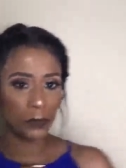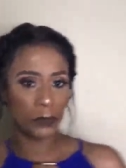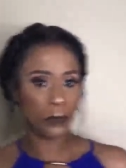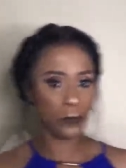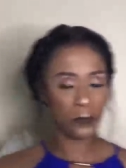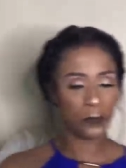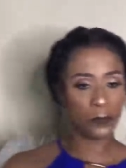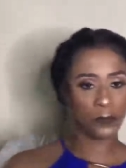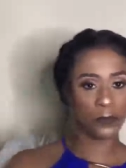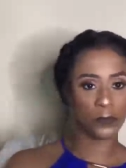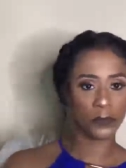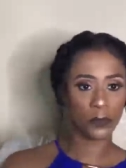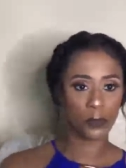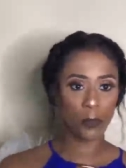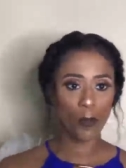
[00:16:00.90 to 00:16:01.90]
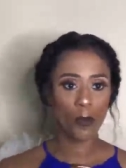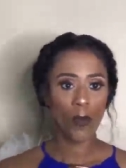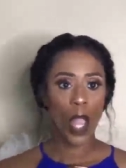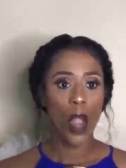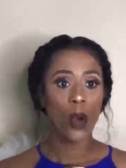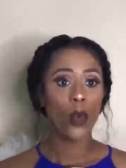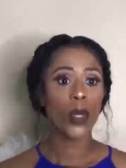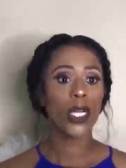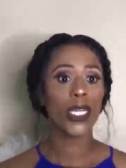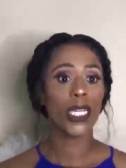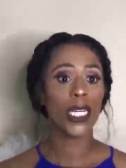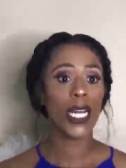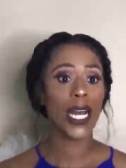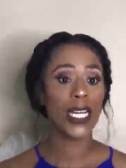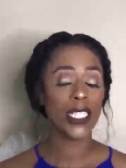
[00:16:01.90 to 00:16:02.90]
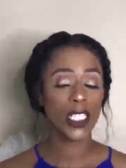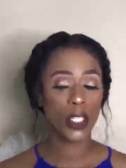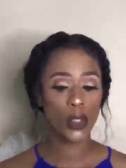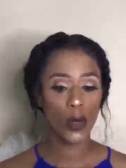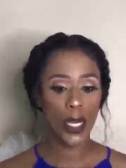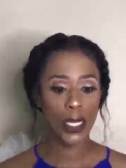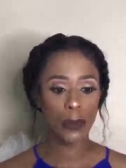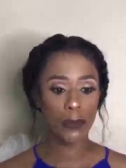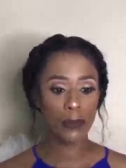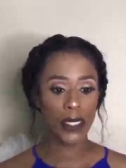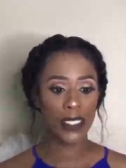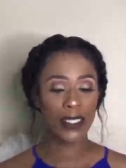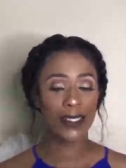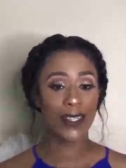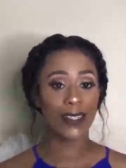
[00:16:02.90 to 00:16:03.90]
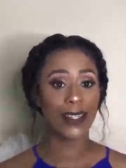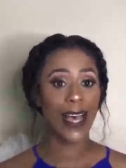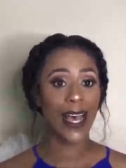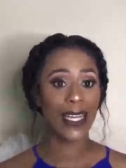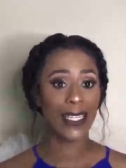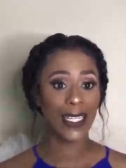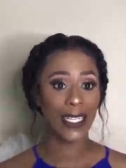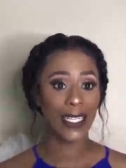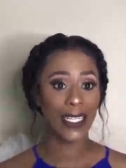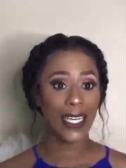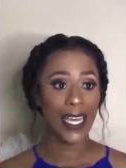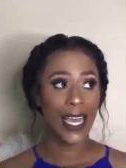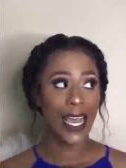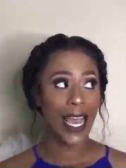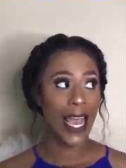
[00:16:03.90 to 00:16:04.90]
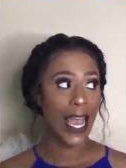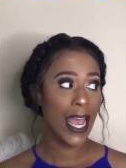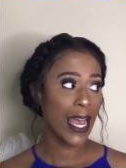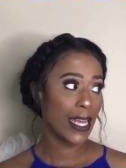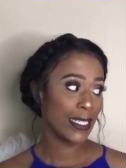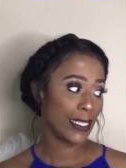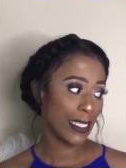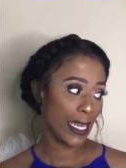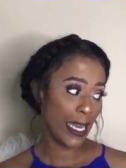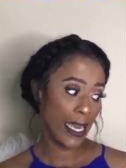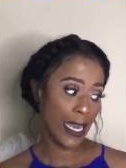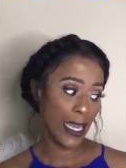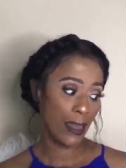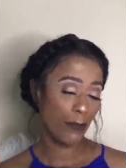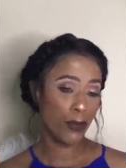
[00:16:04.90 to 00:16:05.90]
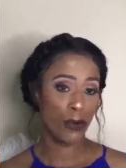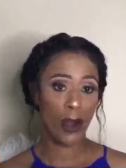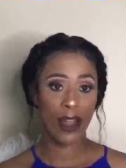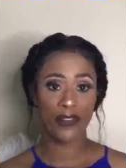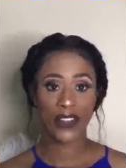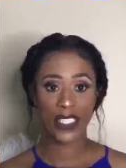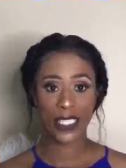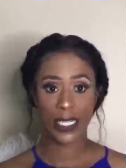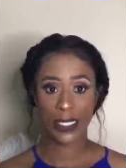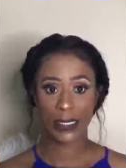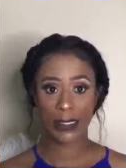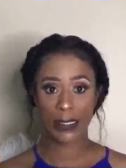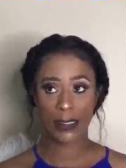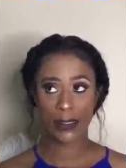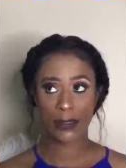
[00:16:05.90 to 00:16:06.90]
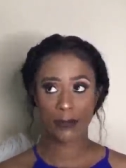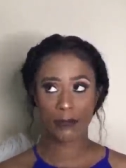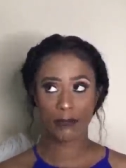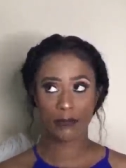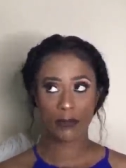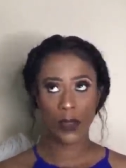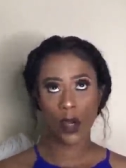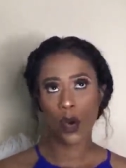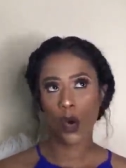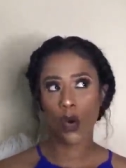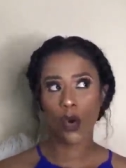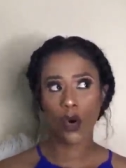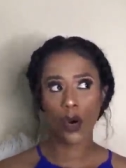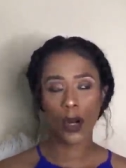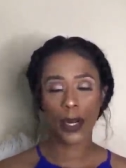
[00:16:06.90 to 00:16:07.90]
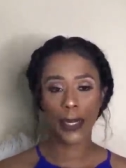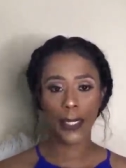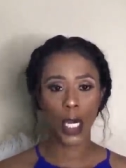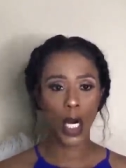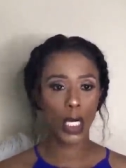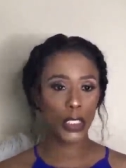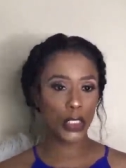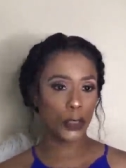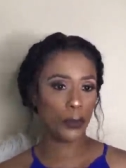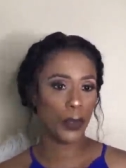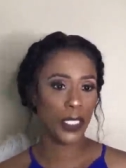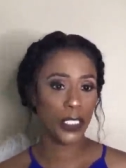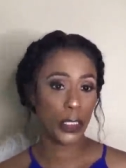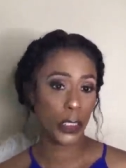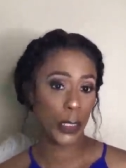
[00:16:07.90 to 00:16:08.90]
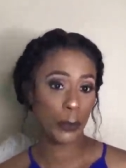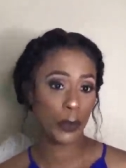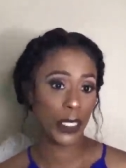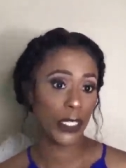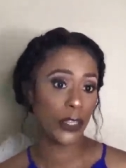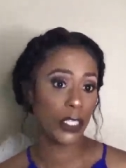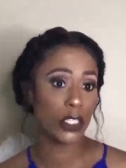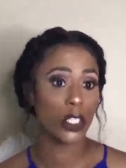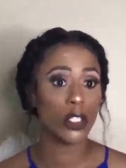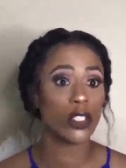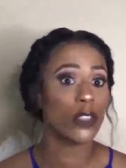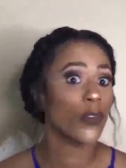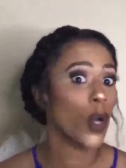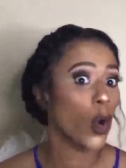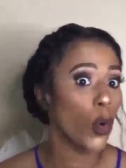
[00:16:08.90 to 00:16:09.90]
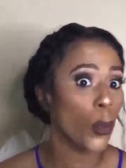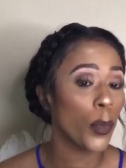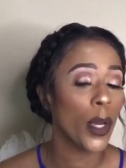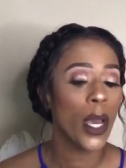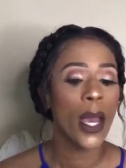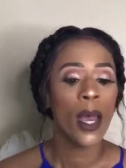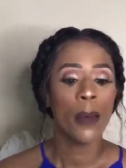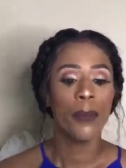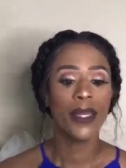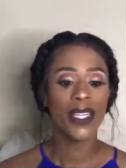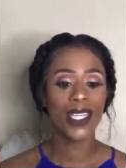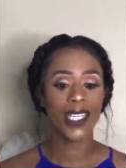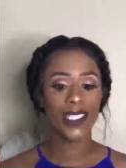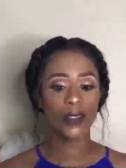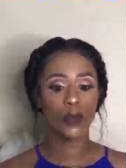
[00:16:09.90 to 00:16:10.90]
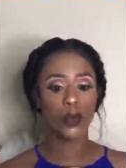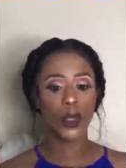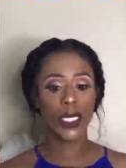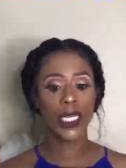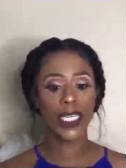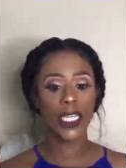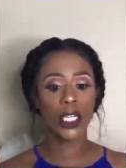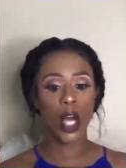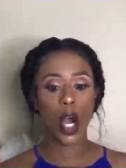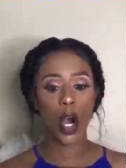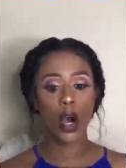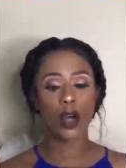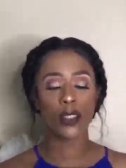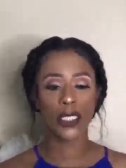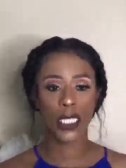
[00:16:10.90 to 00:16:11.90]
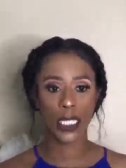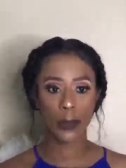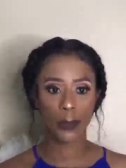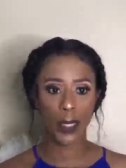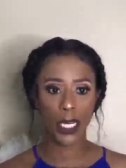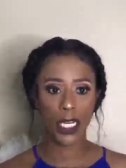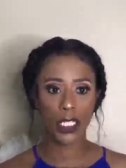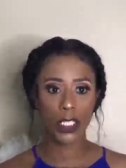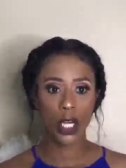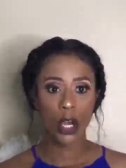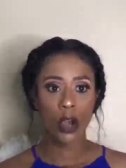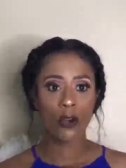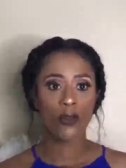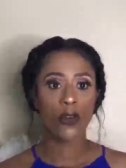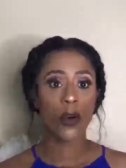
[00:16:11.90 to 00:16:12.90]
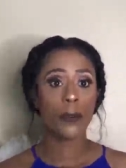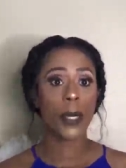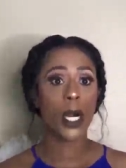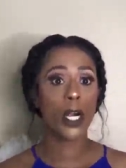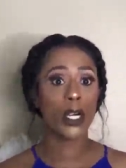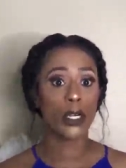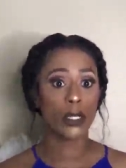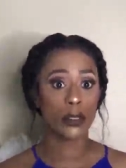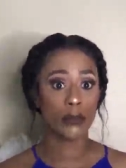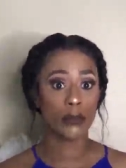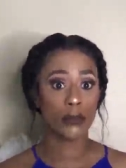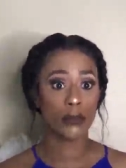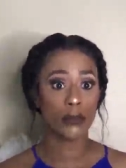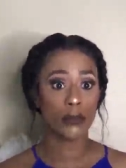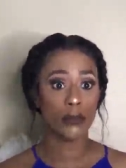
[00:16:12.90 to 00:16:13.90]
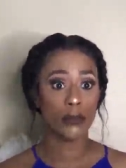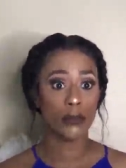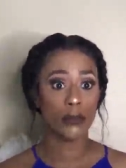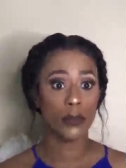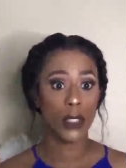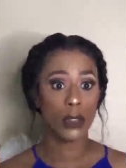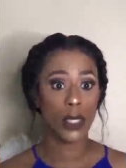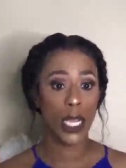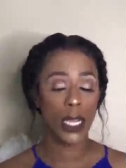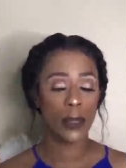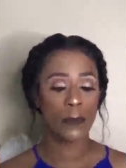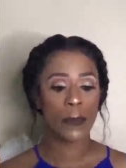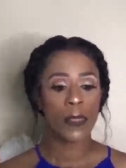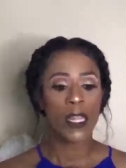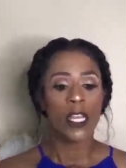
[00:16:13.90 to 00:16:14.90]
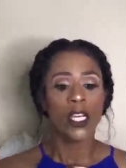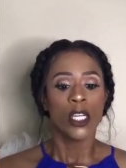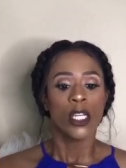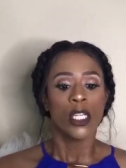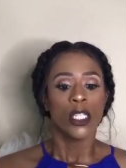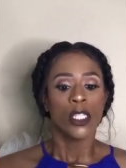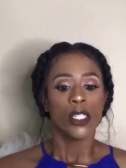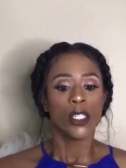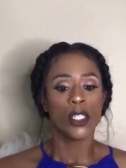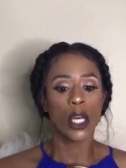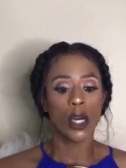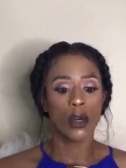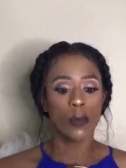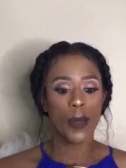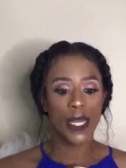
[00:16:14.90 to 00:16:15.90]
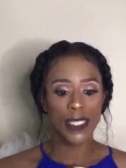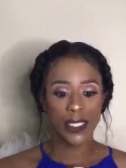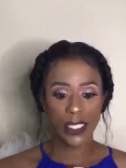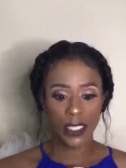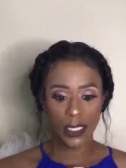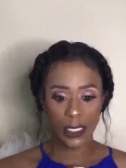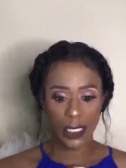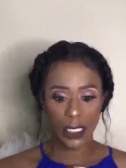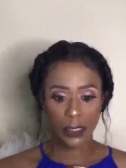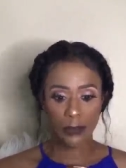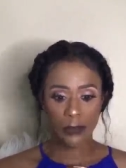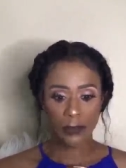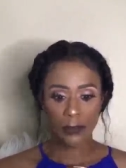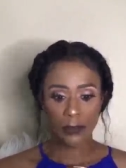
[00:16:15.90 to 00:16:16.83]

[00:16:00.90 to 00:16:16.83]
we're going to consecrate Miss Delilah as a prophetess or an archbishop in the Church of Hope, because we can all take a page from her, okay? So basically,